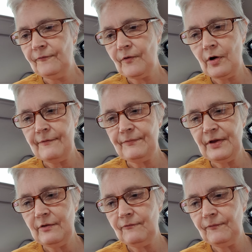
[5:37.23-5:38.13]
5,
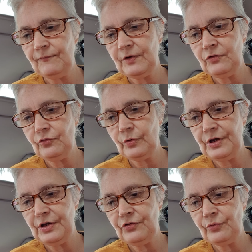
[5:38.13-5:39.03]
10, 15,
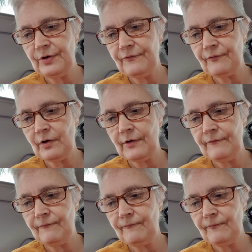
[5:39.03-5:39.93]
20, 25,
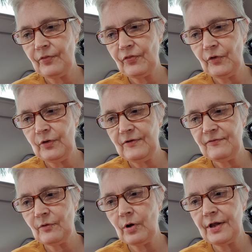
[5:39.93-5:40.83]
30.
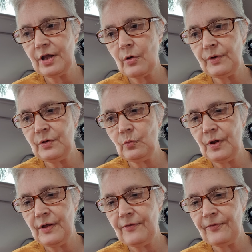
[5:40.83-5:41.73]
So I go in
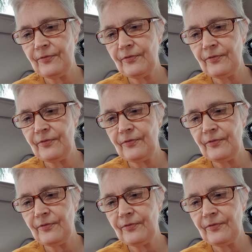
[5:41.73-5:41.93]
with